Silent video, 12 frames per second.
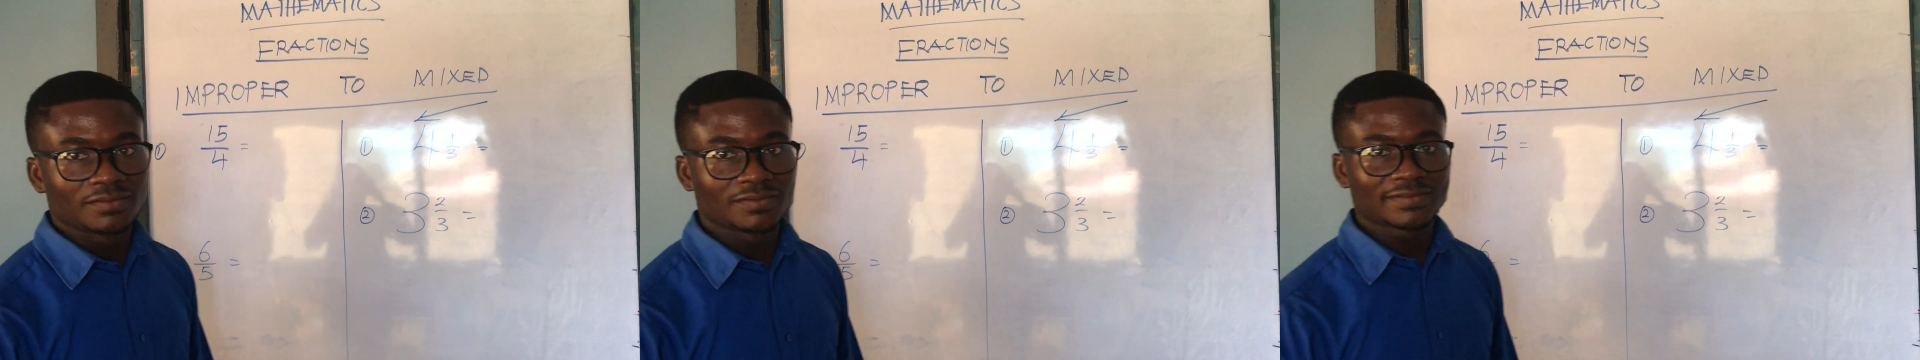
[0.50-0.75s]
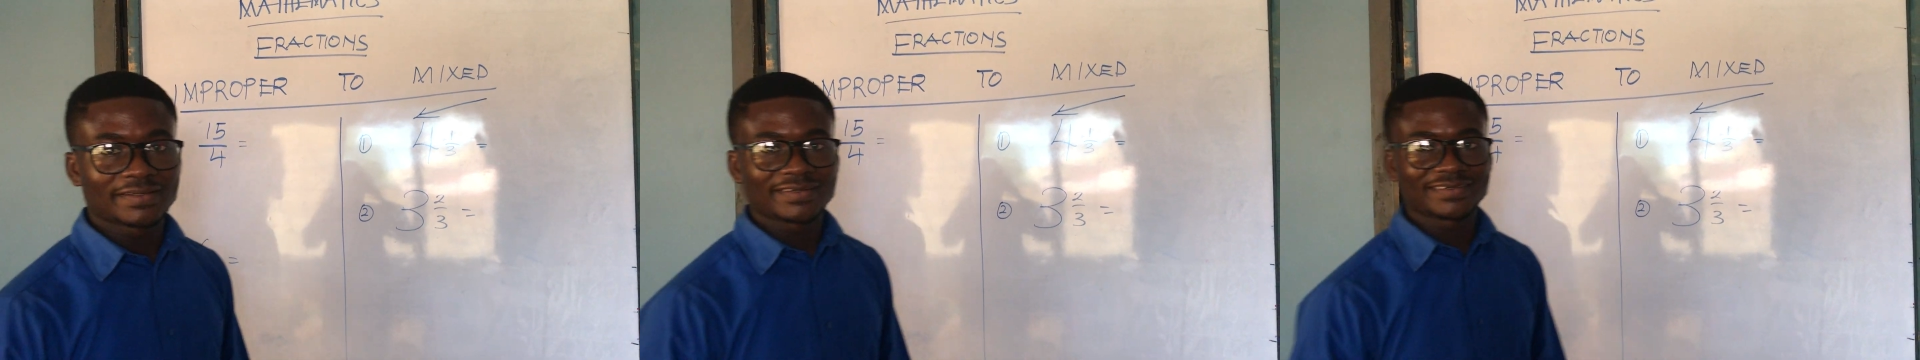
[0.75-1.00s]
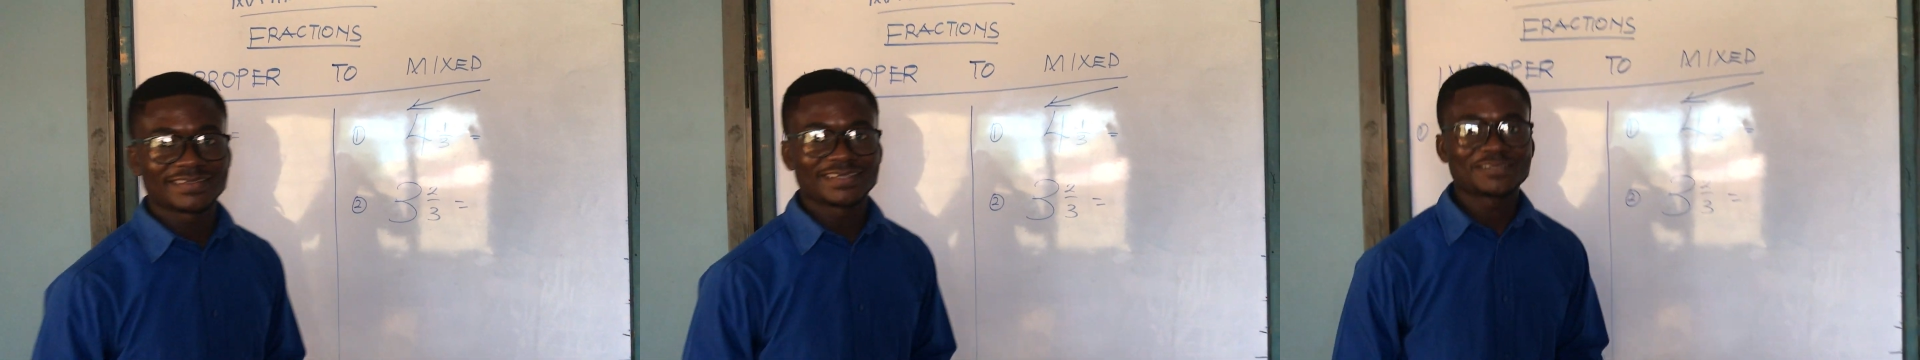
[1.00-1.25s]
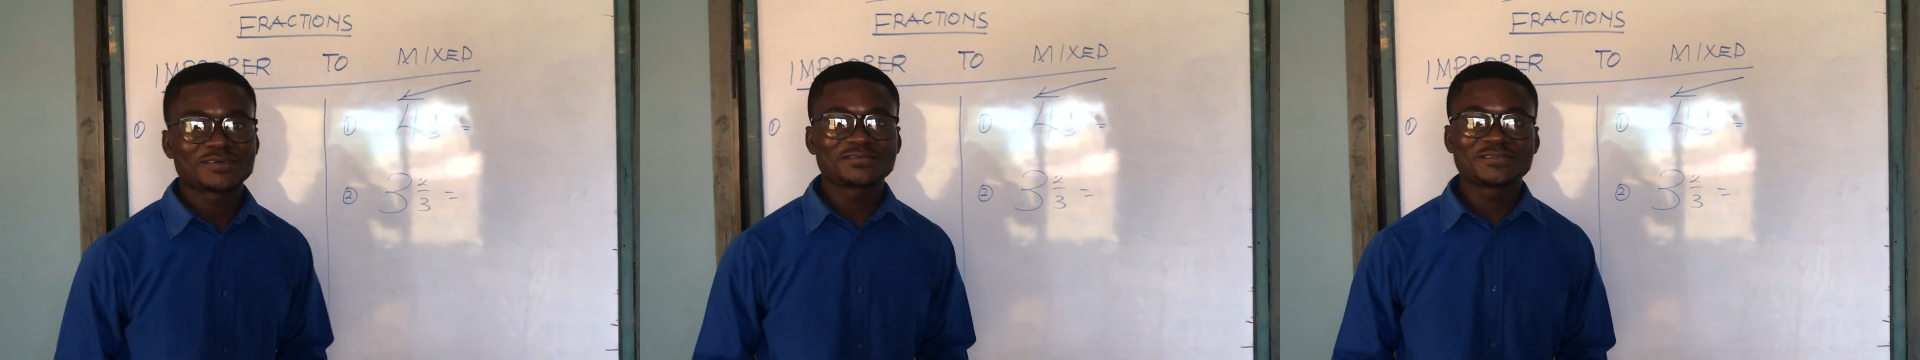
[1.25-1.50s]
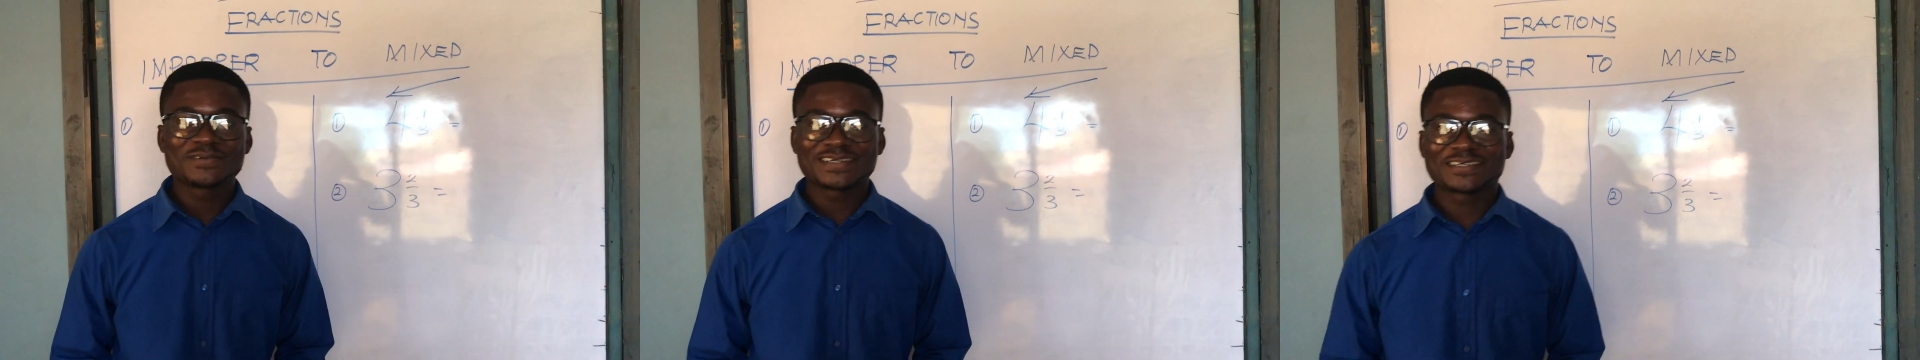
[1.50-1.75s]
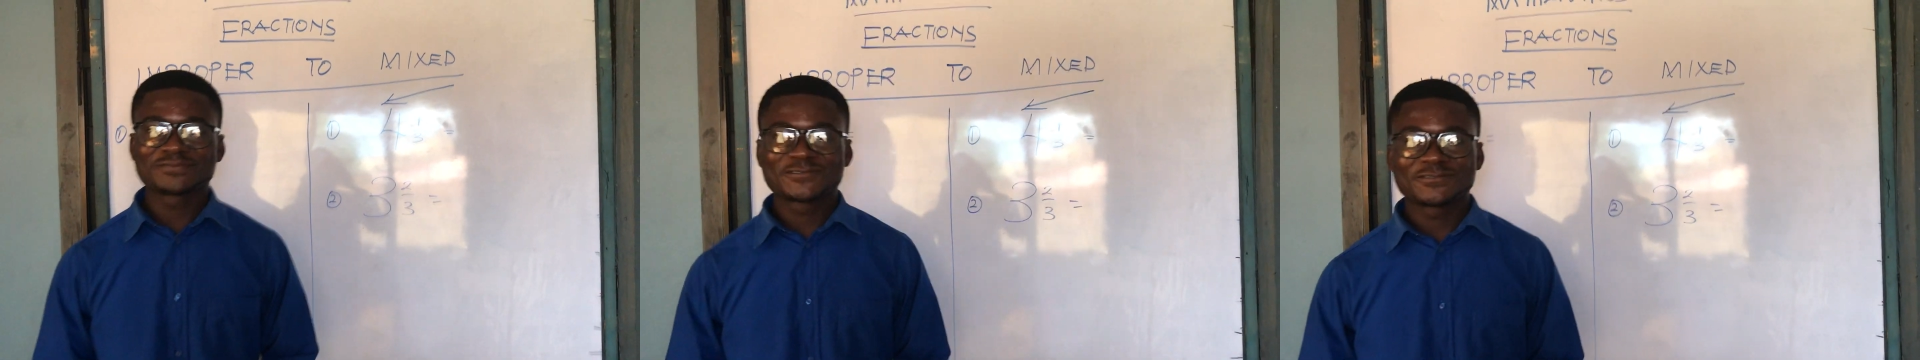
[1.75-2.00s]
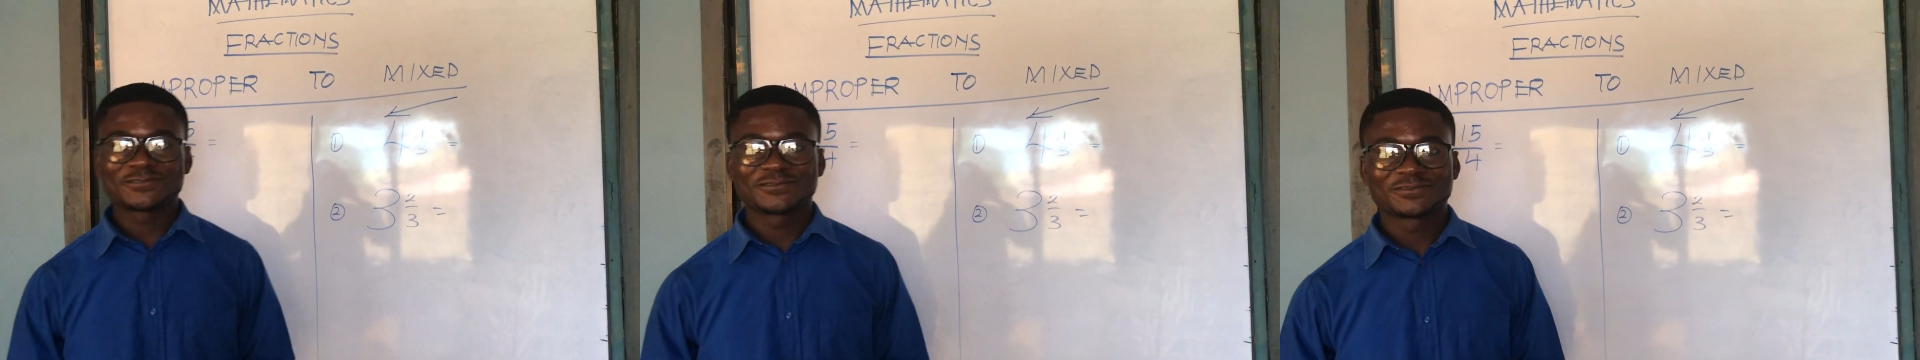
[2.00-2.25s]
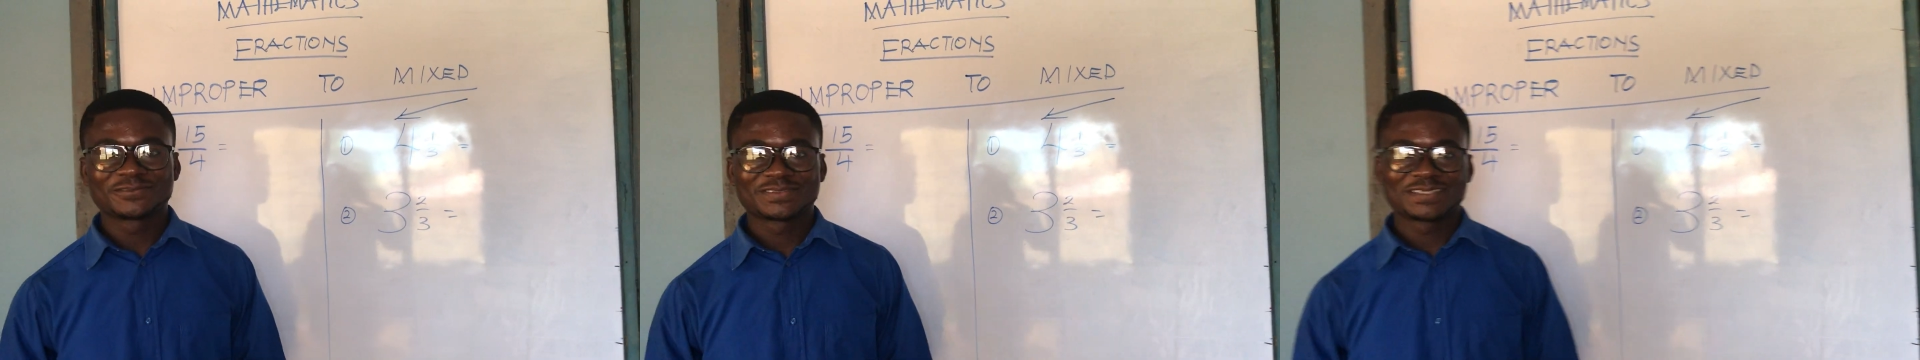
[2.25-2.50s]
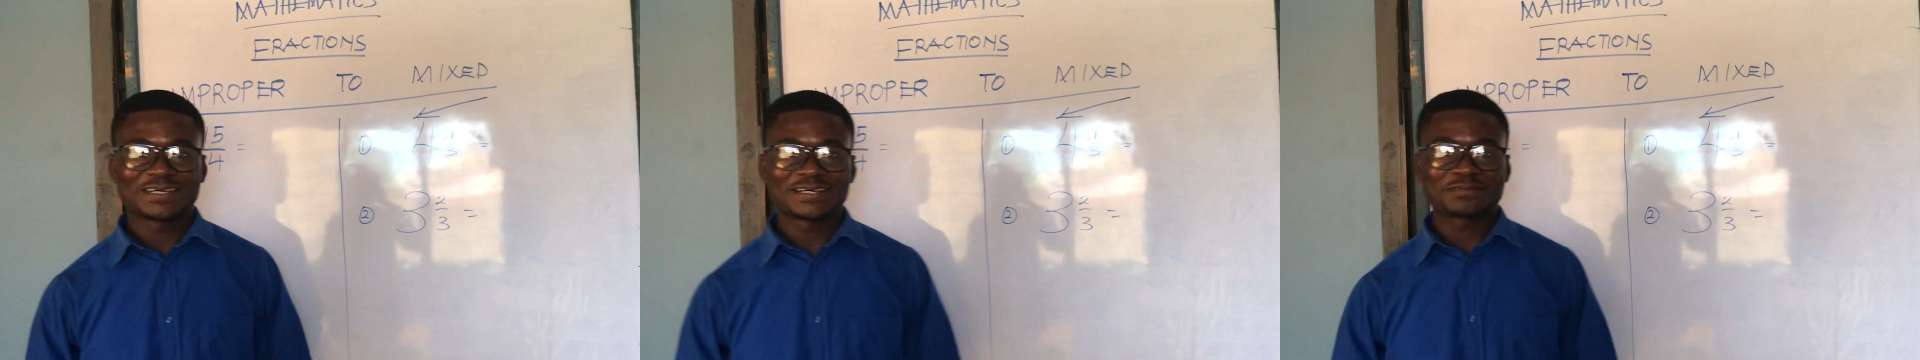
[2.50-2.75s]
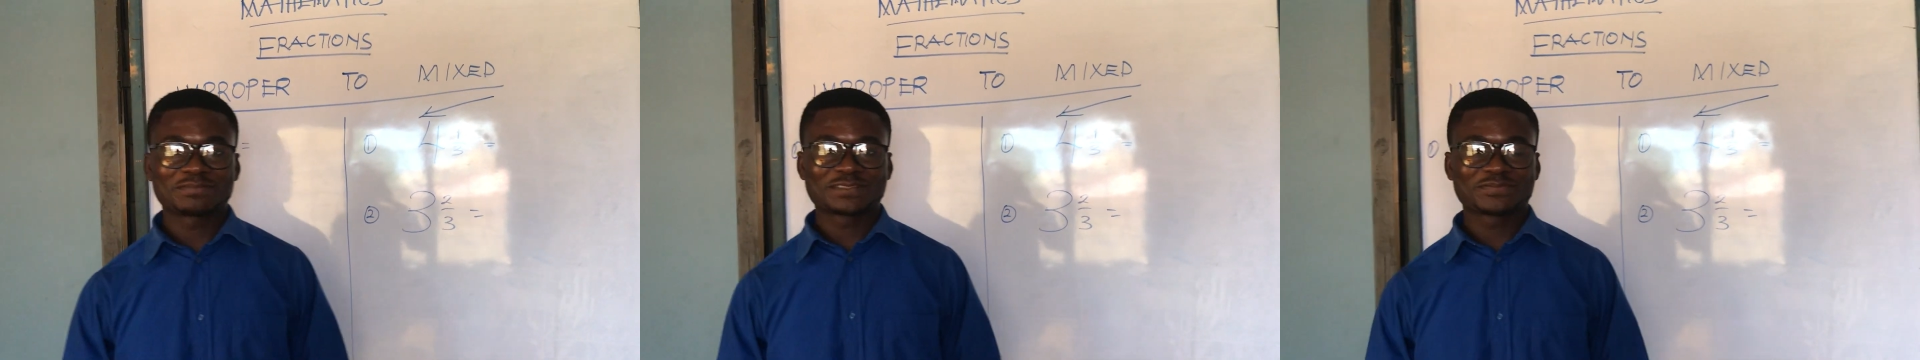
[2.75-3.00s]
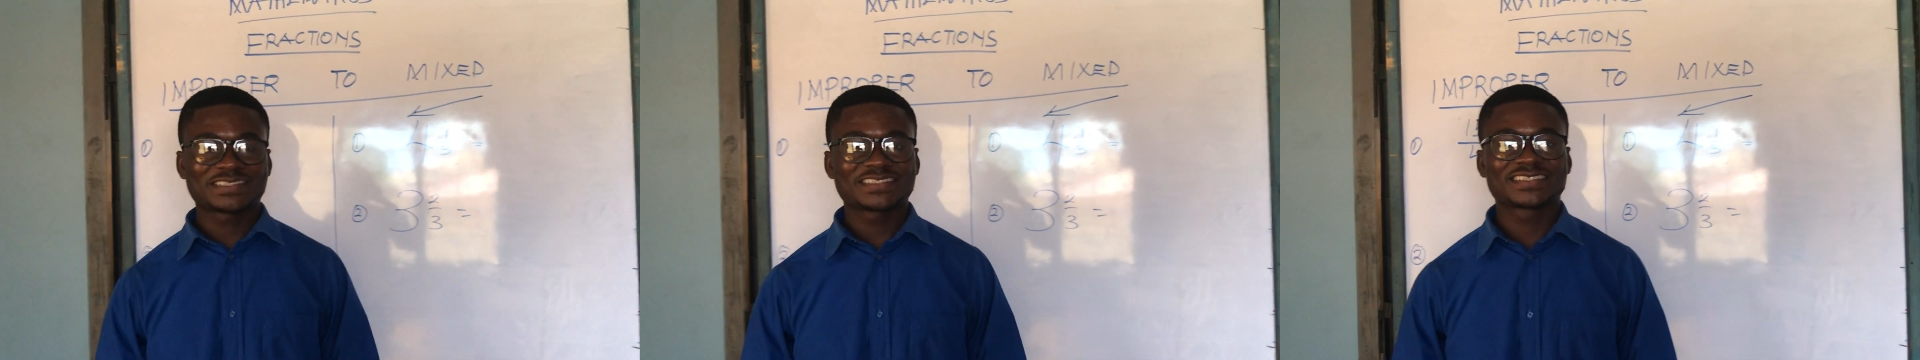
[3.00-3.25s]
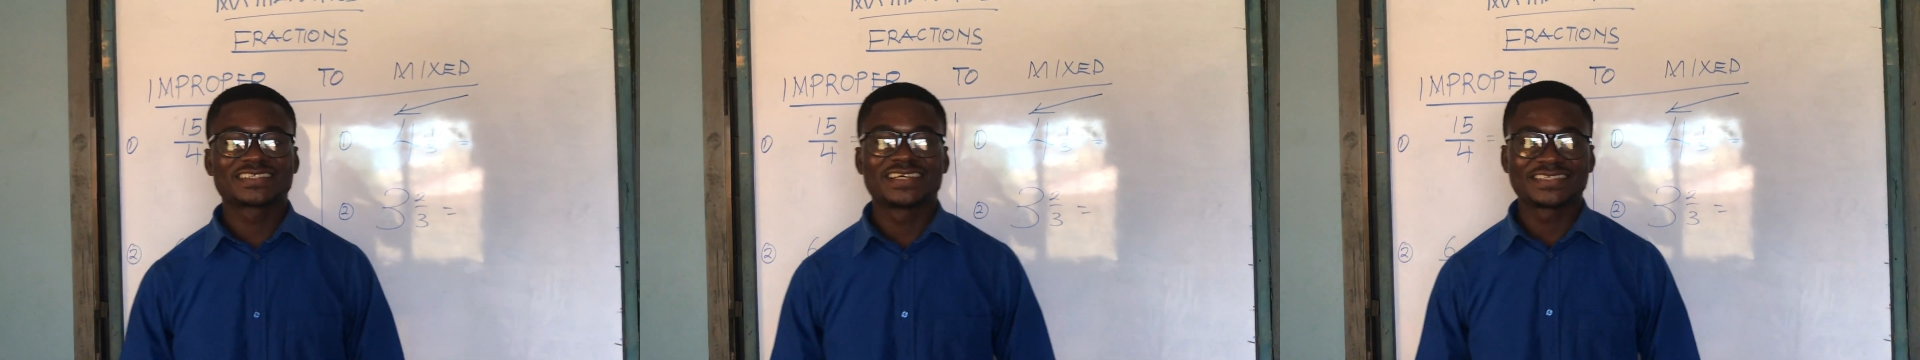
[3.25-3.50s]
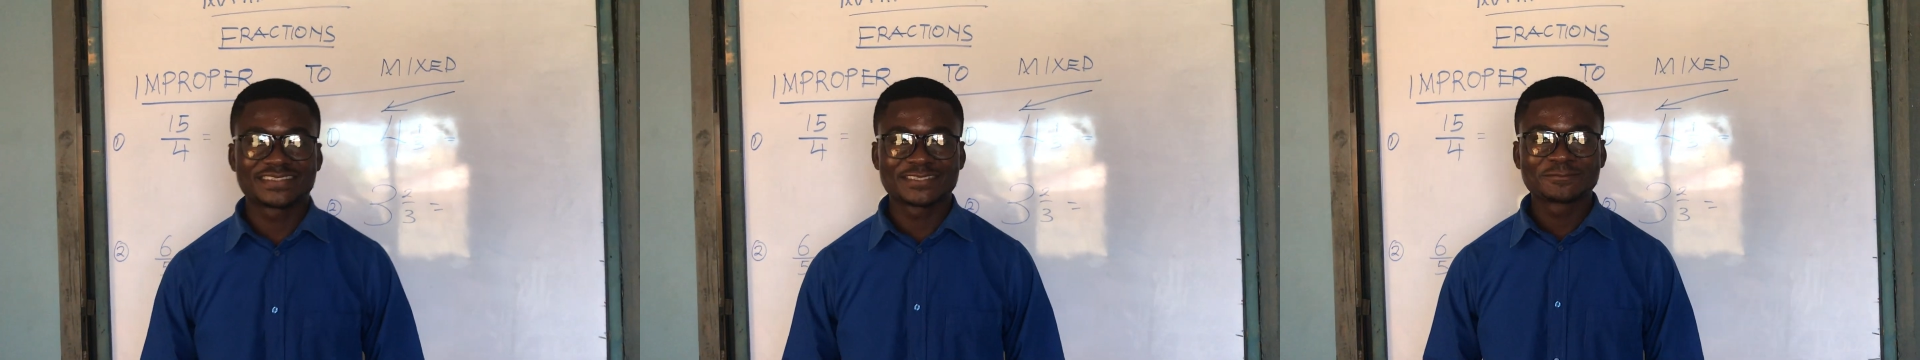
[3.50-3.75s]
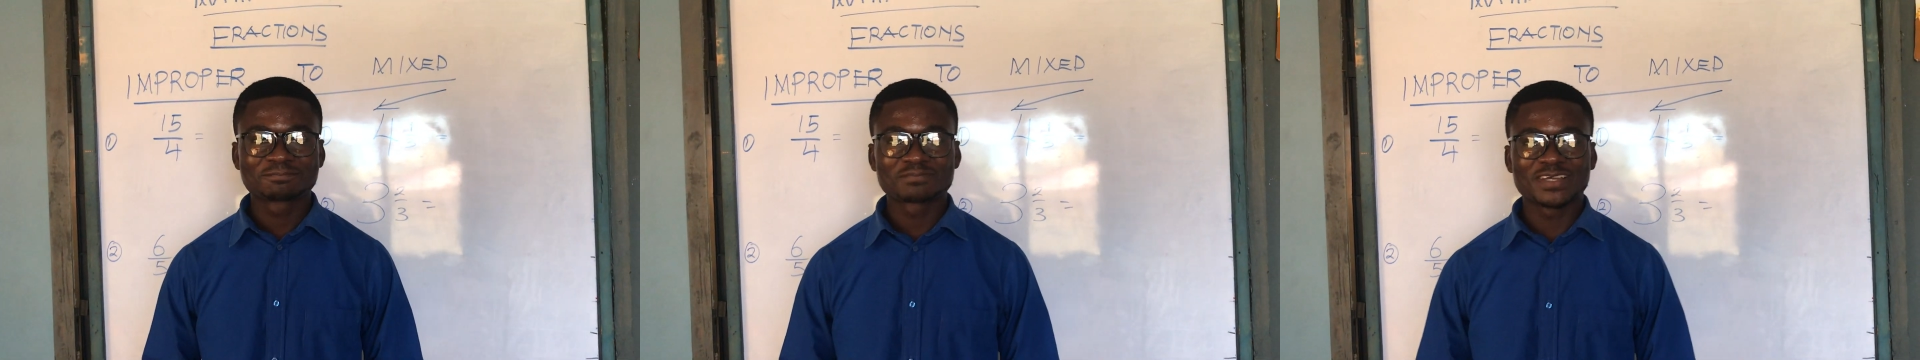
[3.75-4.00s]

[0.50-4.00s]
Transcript: Okay, a lovely welcome to our mathematics class,